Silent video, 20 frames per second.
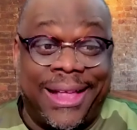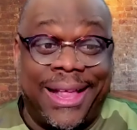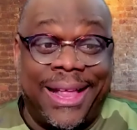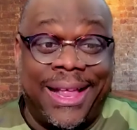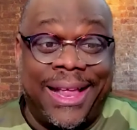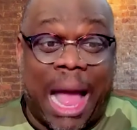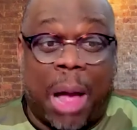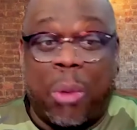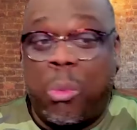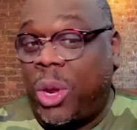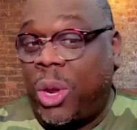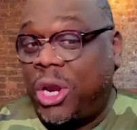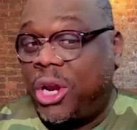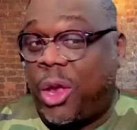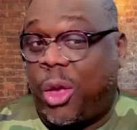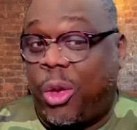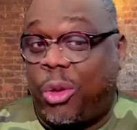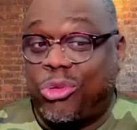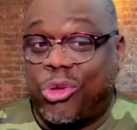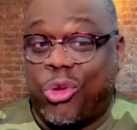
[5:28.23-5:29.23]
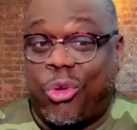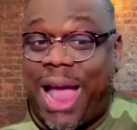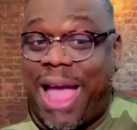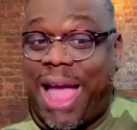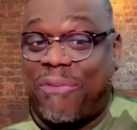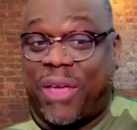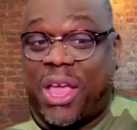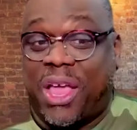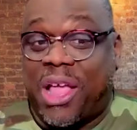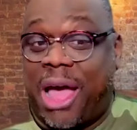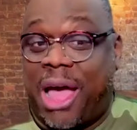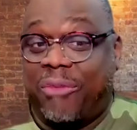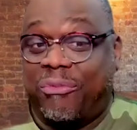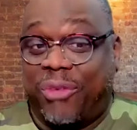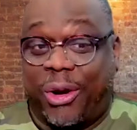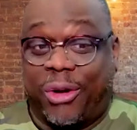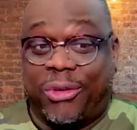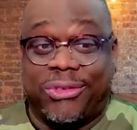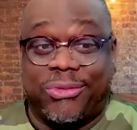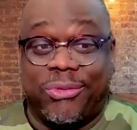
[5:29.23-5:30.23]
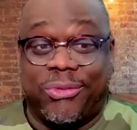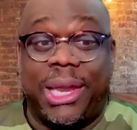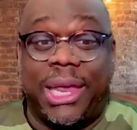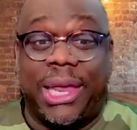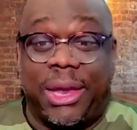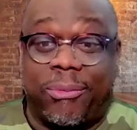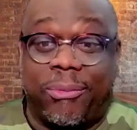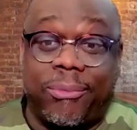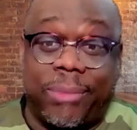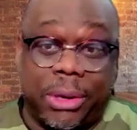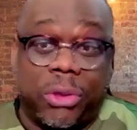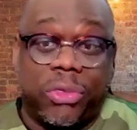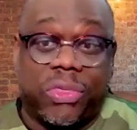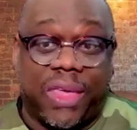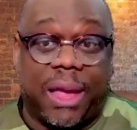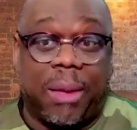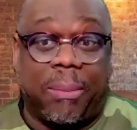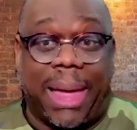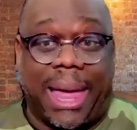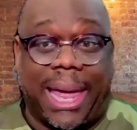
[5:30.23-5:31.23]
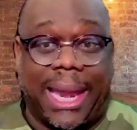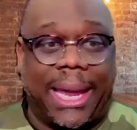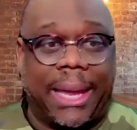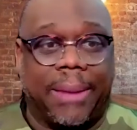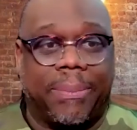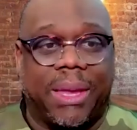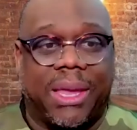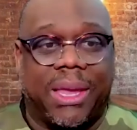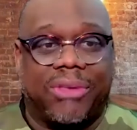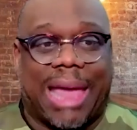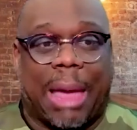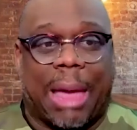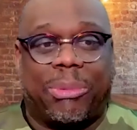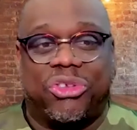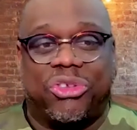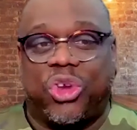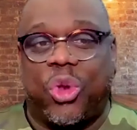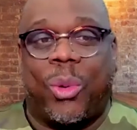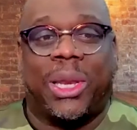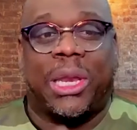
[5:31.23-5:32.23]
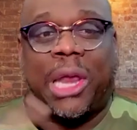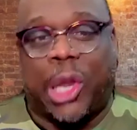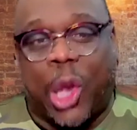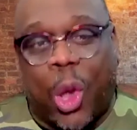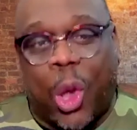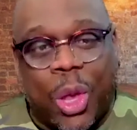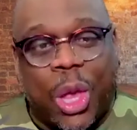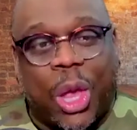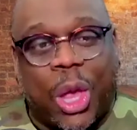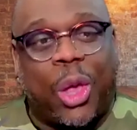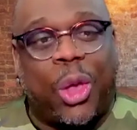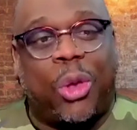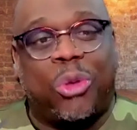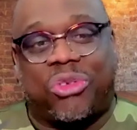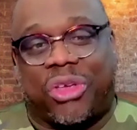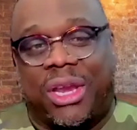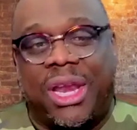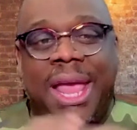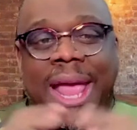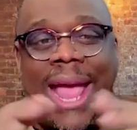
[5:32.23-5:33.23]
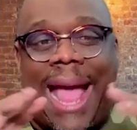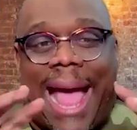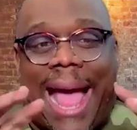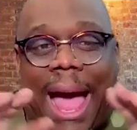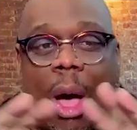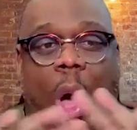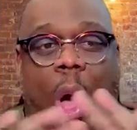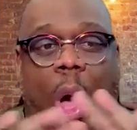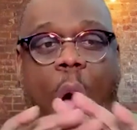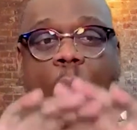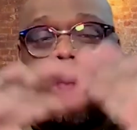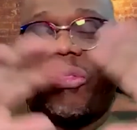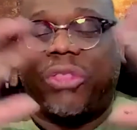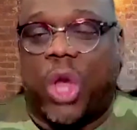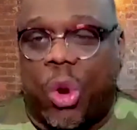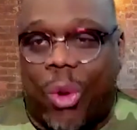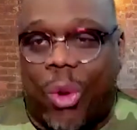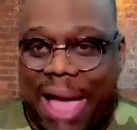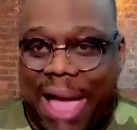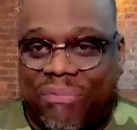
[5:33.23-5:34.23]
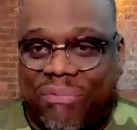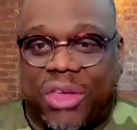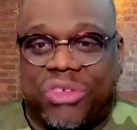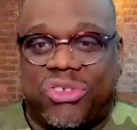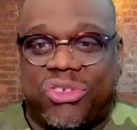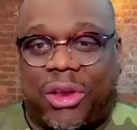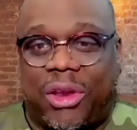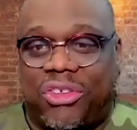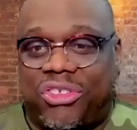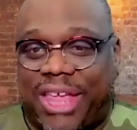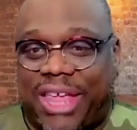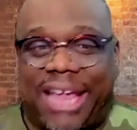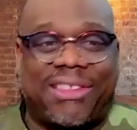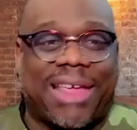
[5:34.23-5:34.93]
I'm one of those graphic converts, really, when you think about it, because I was doing the logos and all the graphics on the sites.